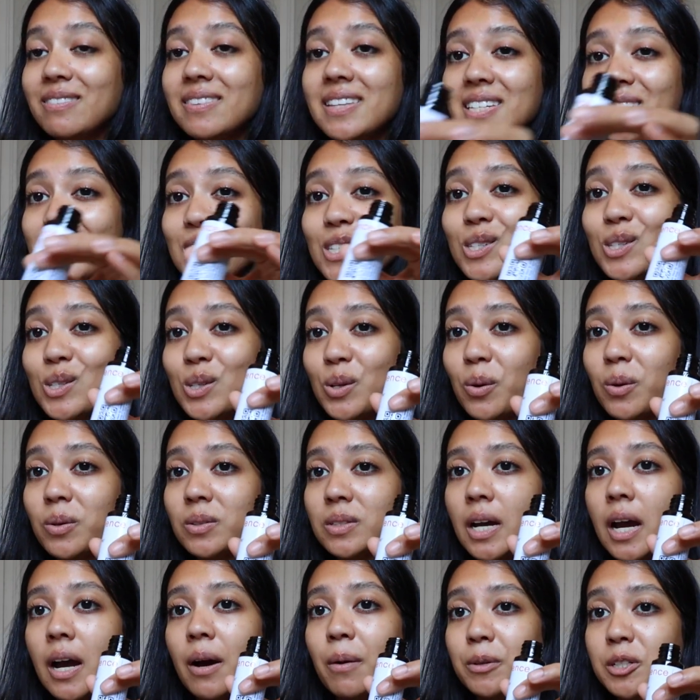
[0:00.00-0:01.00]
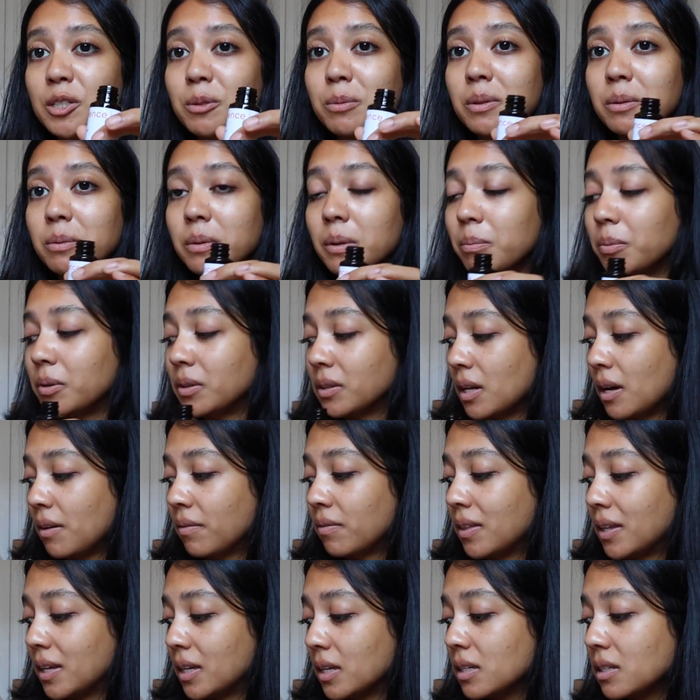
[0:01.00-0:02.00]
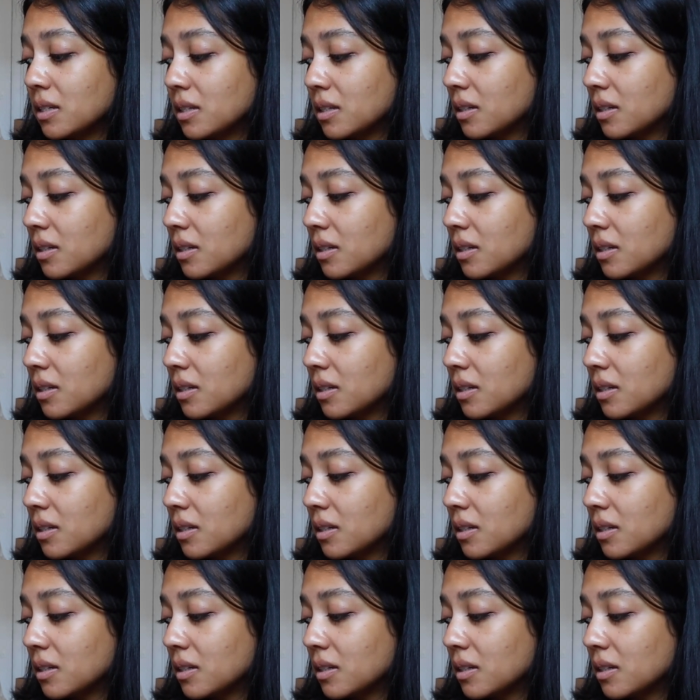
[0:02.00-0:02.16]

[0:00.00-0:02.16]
of this is sold out, which means people love this.